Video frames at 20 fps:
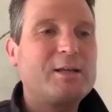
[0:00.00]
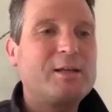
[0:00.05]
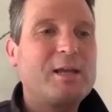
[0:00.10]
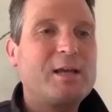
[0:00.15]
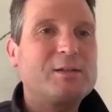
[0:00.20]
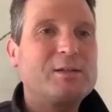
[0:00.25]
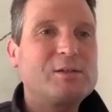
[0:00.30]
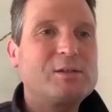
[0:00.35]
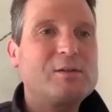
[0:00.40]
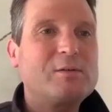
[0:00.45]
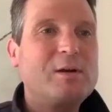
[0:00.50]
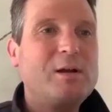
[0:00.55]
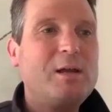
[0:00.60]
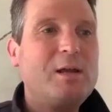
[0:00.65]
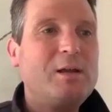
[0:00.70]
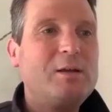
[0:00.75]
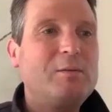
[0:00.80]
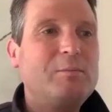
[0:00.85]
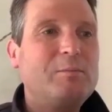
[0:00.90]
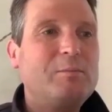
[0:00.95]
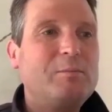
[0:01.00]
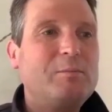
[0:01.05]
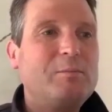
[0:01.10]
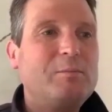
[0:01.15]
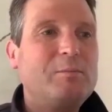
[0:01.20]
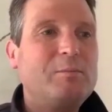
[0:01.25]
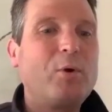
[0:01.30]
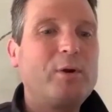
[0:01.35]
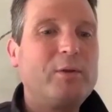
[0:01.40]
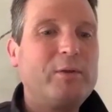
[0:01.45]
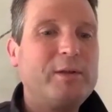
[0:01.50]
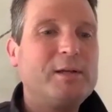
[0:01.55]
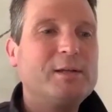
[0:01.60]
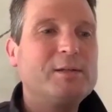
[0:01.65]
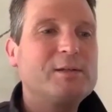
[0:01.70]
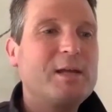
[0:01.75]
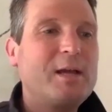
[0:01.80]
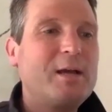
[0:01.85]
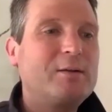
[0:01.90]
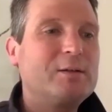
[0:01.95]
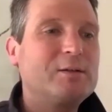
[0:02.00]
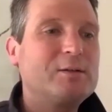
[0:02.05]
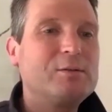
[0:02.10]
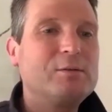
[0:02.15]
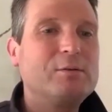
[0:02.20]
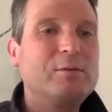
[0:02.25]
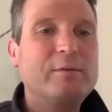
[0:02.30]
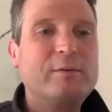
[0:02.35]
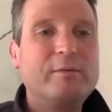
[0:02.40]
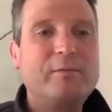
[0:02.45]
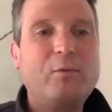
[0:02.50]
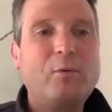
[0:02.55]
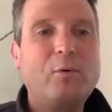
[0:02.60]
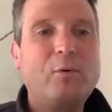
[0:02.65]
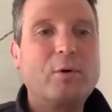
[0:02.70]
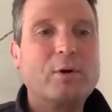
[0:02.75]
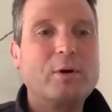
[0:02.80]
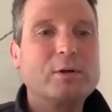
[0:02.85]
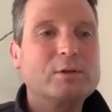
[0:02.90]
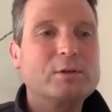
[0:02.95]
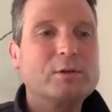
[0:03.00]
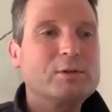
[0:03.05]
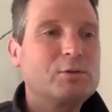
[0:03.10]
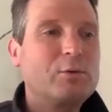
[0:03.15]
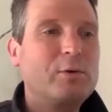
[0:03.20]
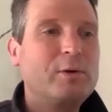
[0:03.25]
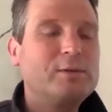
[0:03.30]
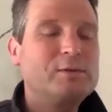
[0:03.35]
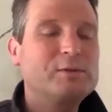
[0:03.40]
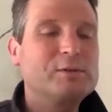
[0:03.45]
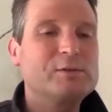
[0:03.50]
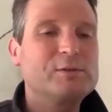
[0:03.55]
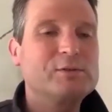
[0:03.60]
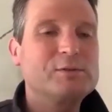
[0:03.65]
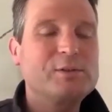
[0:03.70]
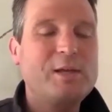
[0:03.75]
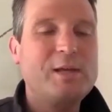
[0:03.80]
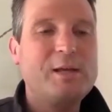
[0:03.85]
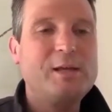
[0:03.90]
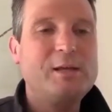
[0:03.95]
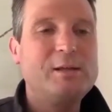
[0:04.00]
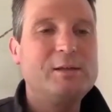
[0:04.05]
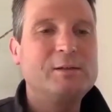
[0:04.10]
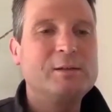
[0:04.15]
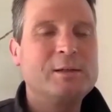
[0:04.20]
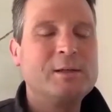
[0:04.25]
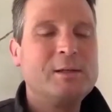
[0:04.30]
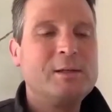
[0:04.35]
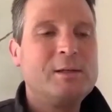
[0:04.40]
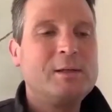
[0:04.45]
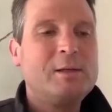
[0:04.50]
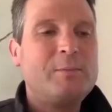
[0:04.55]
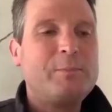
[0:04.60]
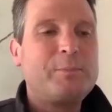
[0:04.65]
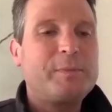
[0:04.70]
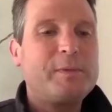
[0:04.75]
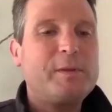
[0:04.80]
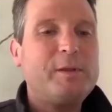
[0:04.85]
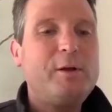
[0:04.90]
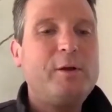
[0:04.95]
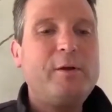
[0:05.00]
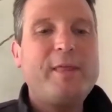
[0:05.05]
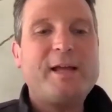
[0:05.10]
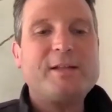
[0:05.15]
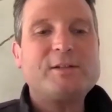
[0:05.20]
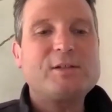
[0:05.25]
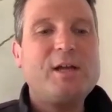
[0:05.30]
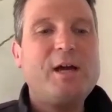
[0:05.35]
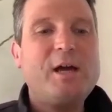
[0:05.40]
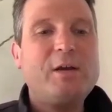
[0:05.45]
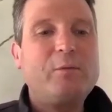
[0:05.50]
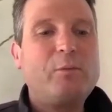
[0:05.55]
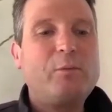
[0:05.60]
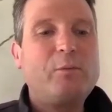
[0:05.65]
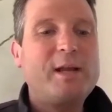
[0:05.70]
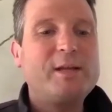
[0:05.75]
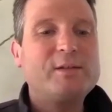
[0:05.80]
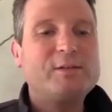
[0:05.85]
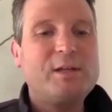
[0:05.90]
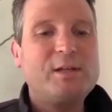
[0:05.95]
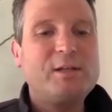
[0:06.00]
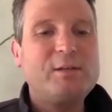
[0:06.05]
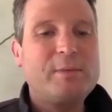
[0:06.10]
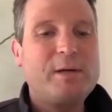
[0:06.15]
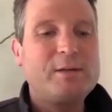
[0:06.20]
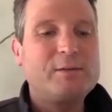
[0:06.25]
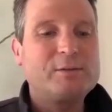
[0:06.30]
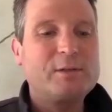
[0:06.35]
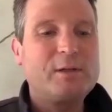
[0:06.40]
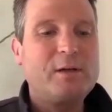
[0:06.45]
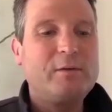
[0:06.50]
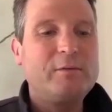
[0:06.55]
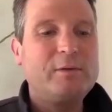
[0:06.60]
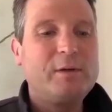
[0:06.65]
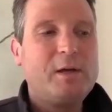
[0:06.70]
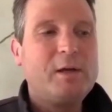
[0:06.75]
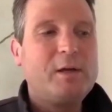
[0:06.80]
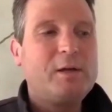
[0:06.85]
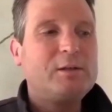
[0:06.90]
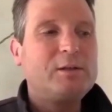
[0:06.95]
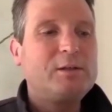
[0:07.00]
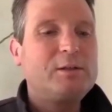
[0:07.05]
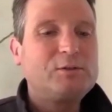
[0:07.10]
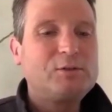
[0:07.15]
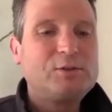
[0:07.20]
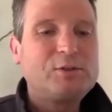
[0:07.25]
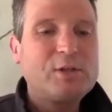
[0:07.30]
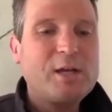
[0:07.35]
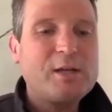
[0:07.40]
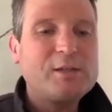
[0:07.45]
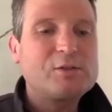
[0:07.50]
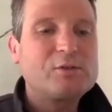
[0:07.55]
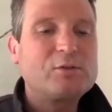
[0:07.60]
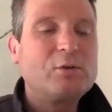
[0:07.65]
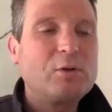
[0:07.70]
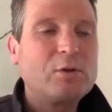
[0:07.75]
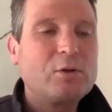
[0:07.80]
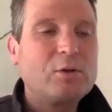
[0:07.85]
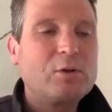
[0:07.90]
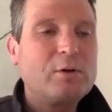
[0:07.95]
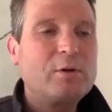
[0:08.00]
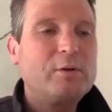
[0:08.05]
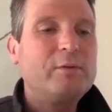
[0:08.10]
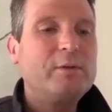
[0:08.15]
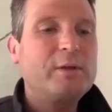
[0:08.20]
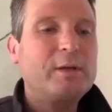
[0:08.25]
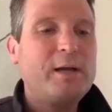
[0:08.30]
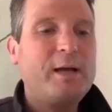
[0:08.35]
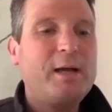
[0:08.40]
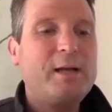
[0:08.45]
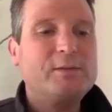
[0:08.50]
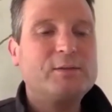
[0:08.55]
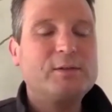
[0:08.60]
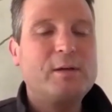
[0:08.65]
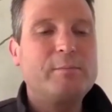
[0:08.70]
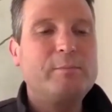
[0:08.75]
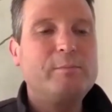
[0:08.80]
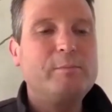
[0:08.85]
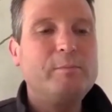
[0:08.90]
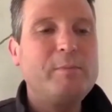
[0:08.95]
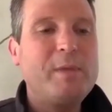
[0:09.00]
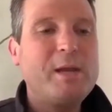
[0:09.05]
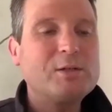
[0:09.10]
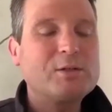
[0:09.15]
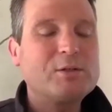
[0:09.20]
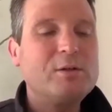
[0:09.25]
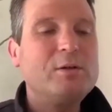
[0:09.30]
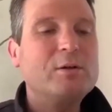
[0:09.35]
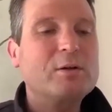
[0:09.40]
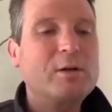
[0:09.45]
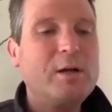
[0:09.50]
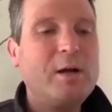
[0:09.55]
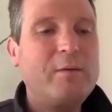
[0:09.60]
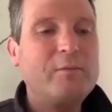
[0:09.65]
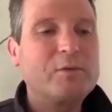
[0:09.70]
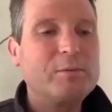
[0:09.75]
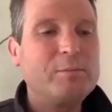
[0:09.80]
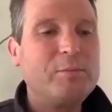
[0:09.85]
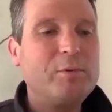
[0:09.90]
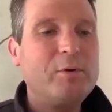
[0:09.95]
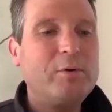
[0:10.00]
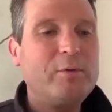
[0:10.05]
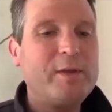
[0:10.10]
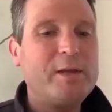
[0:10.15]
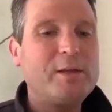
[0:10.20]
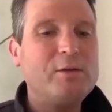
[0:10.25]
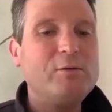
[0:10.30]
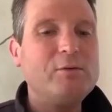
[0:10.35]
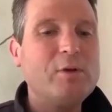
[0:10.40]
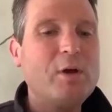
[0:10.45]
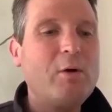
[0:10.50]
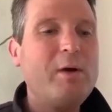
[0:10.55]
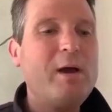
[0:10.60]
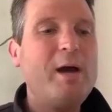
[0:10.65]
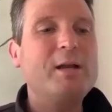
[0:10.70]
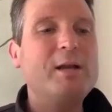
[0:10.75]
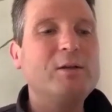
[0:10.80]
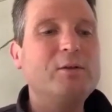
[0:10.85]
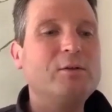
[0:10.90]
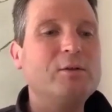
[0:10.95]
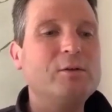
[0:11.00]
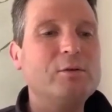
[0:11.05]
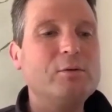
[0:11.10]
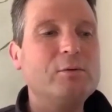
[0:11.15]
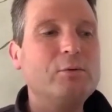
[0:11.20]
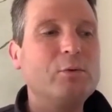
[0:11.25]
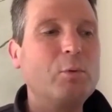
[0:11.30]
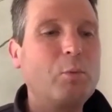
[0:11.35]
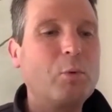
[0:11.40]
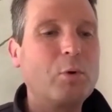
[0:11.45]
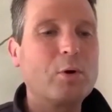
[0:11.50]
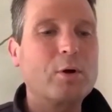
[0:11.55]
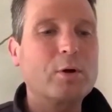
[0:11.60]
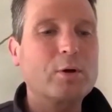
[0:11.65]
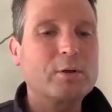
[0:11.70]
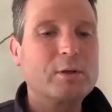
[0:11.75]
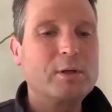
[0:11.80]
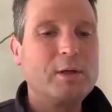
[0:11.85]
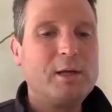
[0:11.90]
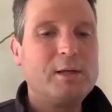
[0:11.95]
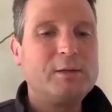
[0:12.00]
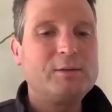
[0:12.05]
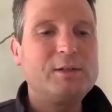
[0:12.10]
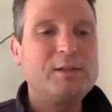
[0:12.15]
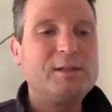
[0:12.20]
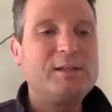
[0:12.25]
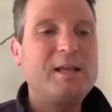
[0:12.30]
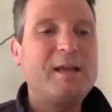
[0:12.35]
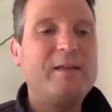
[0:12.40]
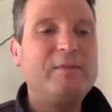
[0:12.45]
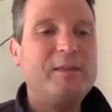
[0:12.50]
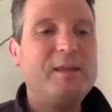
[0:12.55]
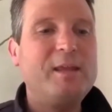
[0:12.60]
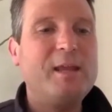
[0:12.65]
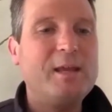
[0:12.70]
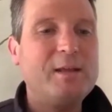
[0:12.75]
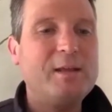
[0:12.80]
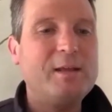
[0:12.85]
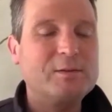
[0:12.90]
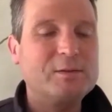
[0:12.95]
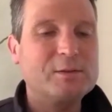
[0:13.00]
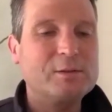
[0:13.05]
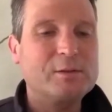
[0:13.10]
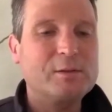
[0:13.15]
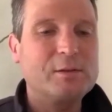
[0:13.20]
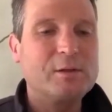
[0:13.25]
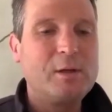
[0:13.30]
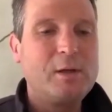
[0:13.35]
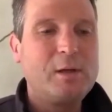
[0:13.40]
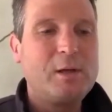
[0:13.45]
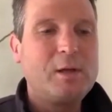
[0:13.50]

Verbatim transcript: guessing right by boiling it down to 2 of the 4 choices. And, you know, that's kind of what I said to myself. Just learn the concept. Make sure you're comfortable that you know how to do the work to get the answer.